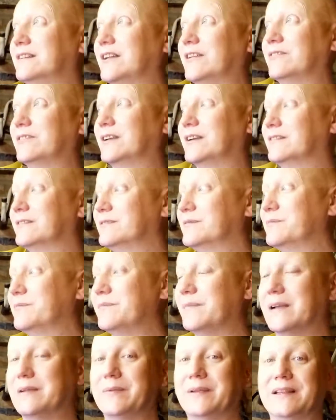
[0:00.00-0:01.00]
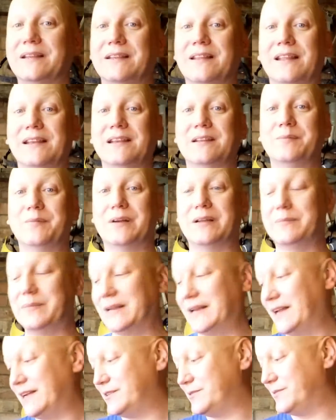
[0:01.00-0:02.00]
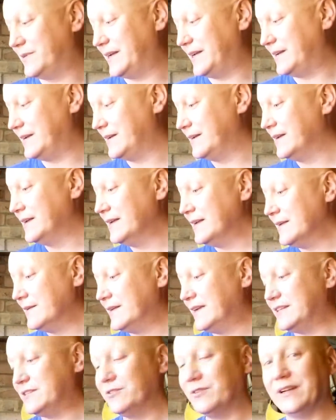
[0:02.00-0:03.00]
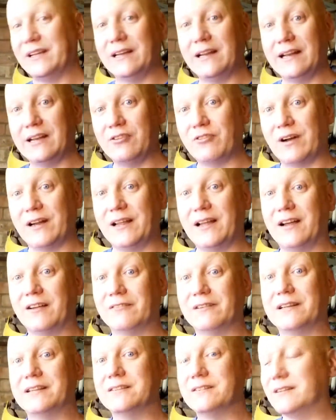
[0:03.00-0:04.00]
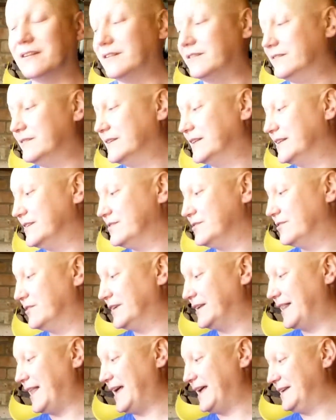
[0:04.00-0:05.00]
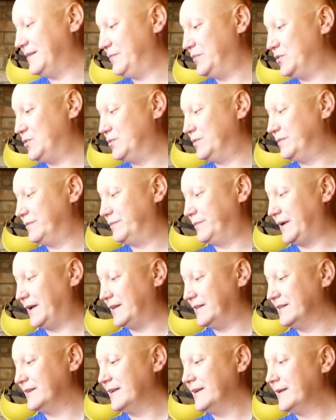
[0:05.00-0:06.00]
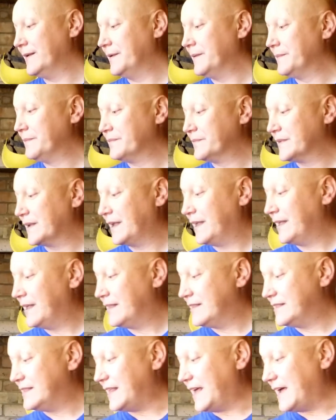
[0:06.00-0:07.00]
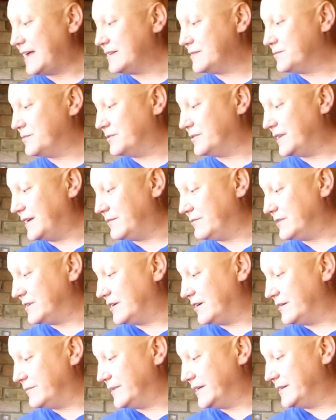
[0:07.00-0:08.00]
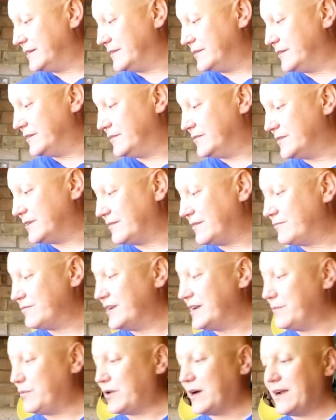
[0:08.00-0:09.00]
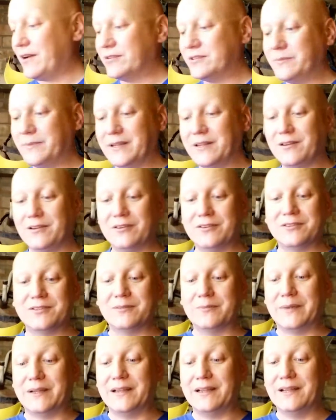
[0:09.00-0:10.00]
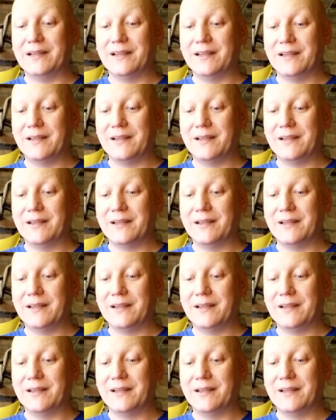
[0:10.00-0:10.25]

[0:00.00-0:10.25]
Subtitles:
I don't know. Maybe then it may be next week. It's not in any great hurry, so it's not that important, but that's what they would like me to do. So I'm really proud to be asked to be